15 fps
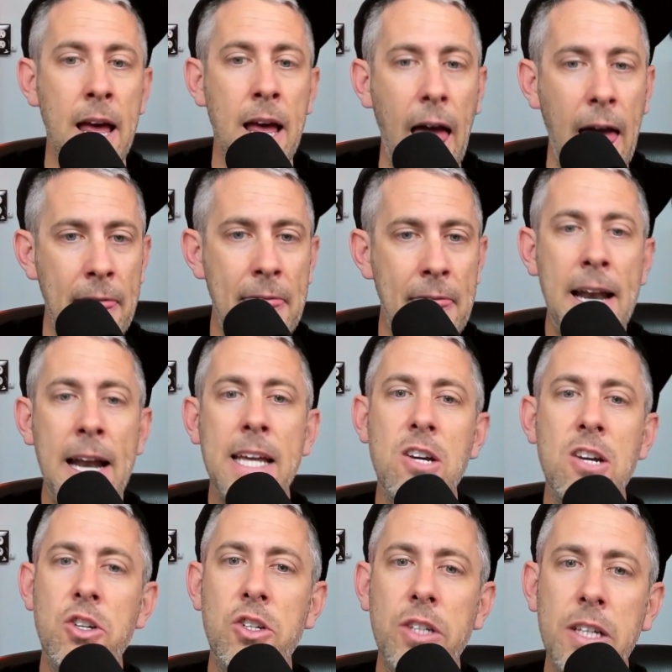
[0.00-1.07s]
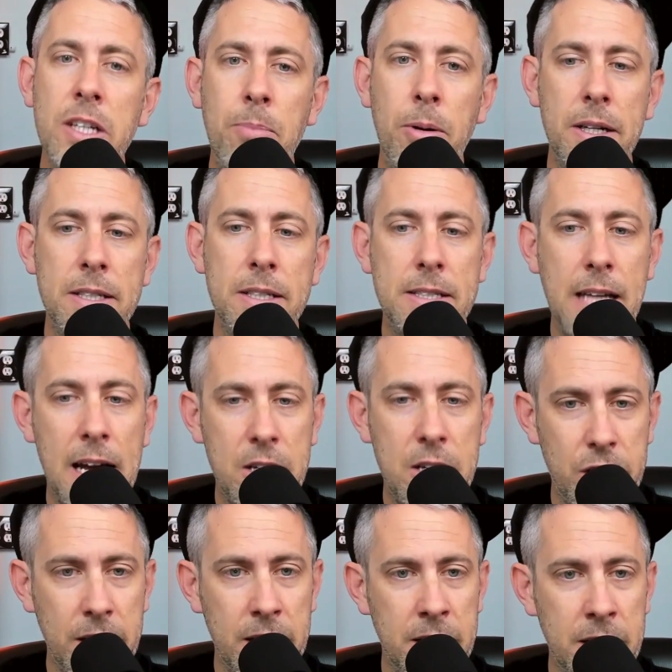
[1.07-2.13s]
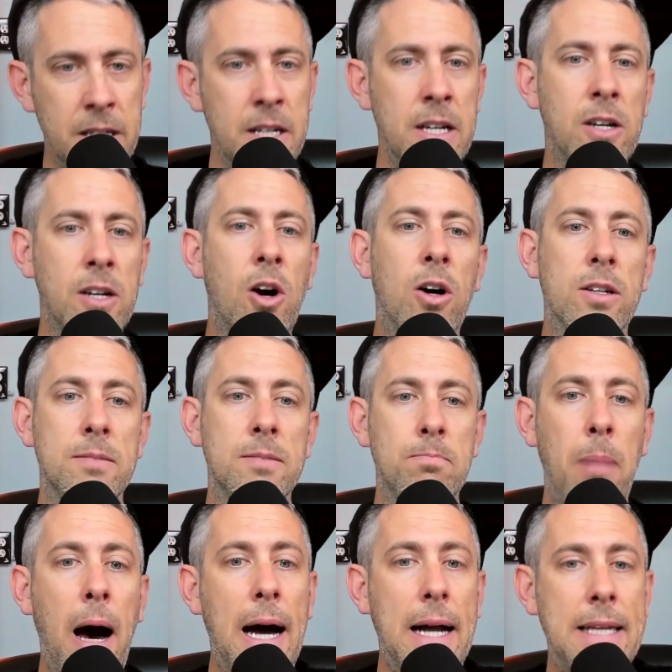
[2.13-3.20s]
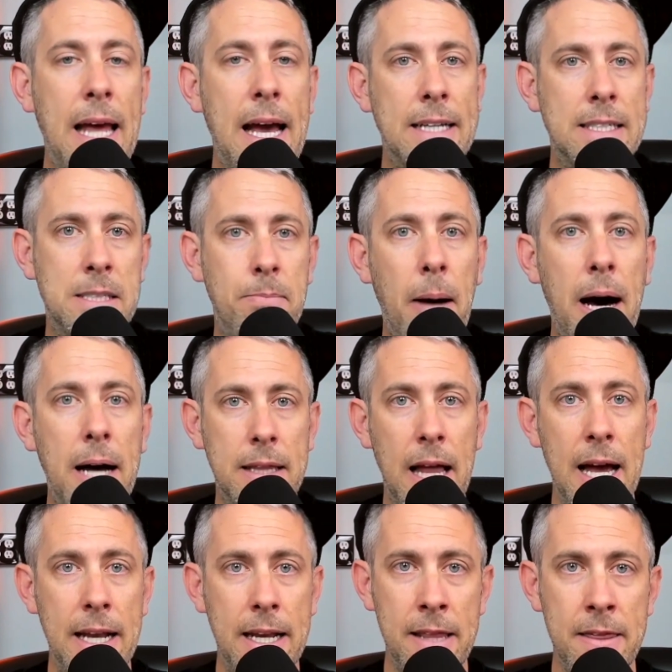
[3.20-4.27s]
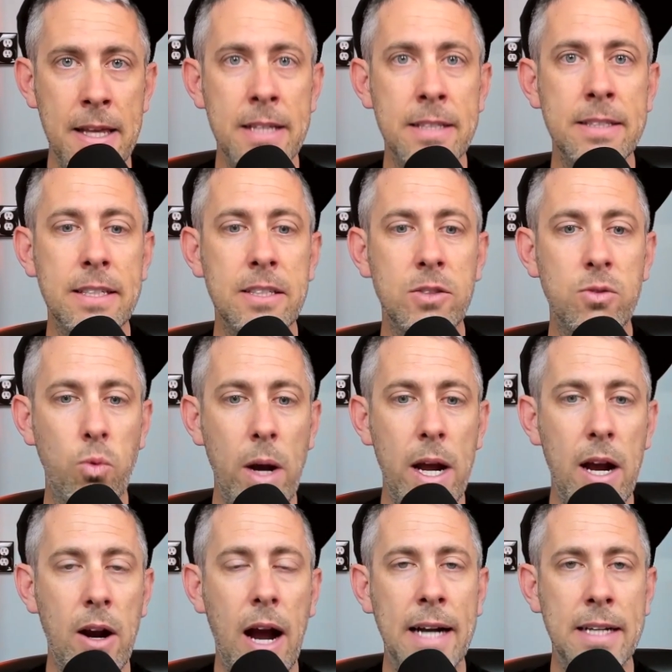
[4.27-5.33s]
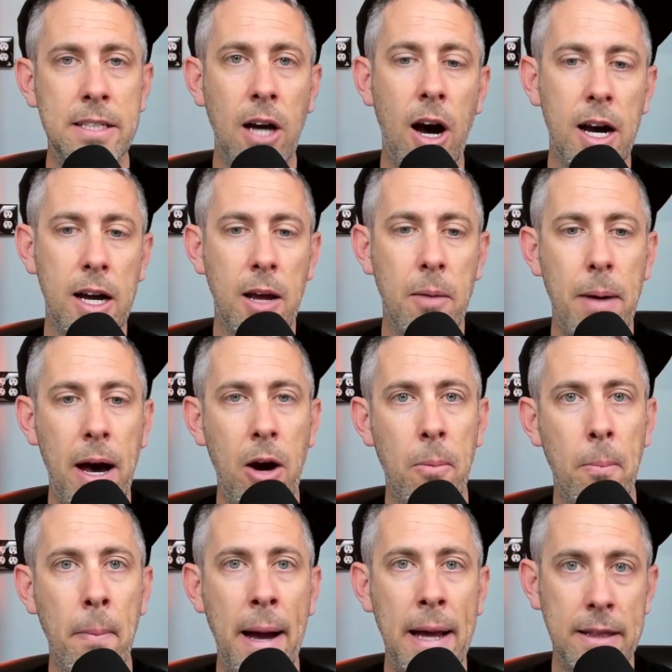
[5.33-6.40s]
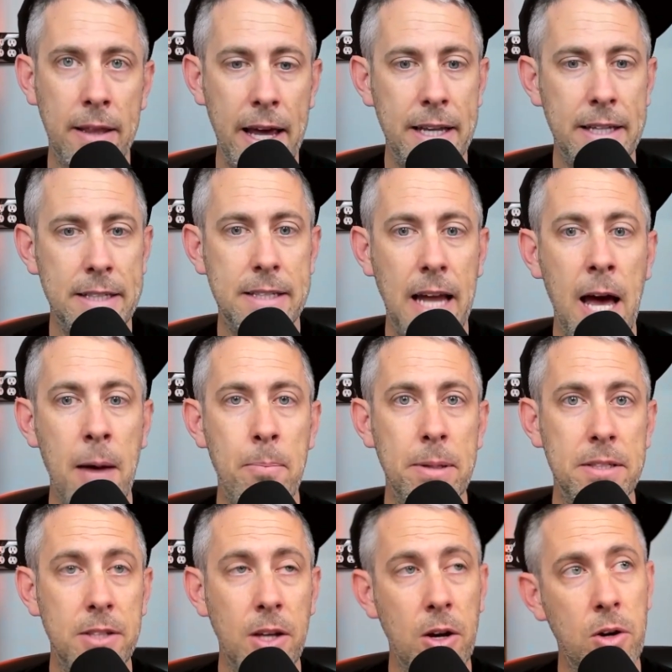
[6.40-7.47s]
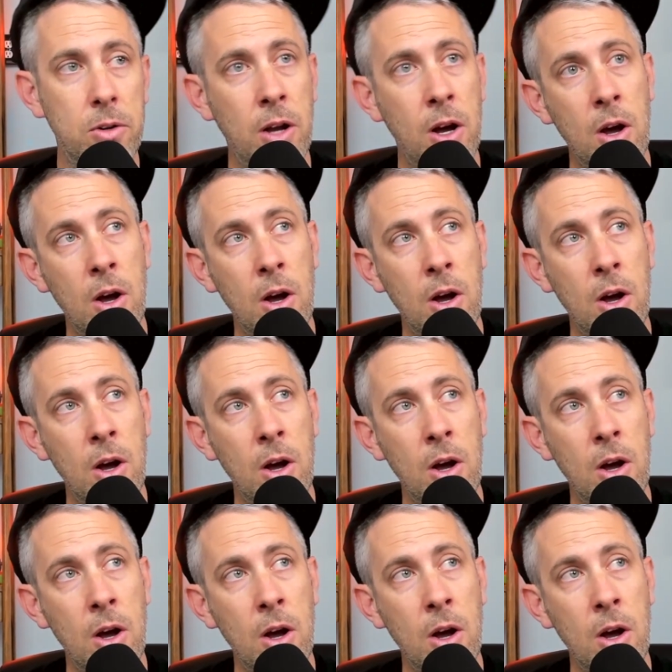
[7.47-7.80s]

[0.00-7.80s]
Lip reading: And then I usually put a section called Podcast Spotlight. And this is where I talk about my latest episode.